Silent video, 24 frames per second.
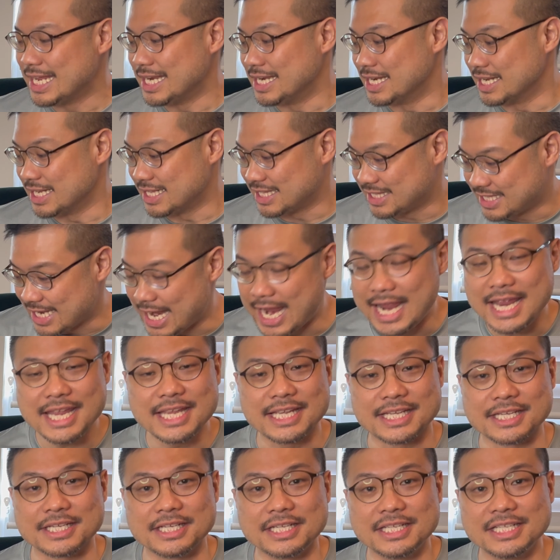the
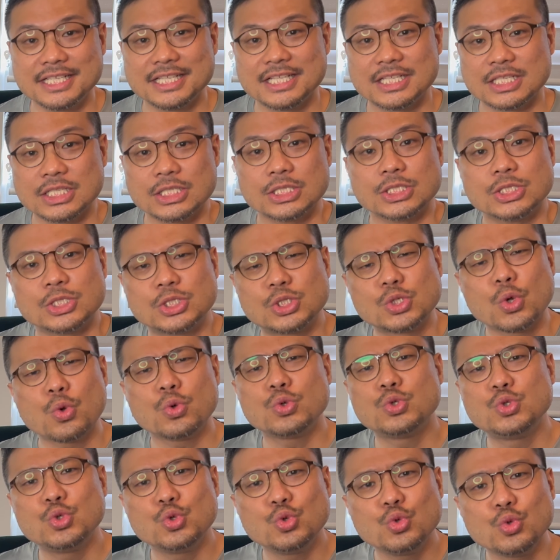Tiger
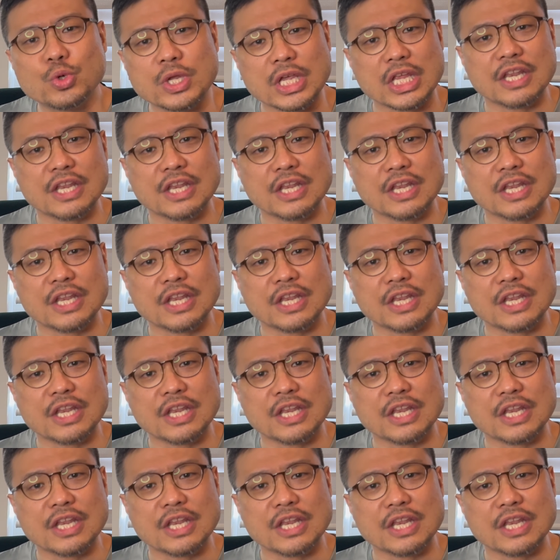Soju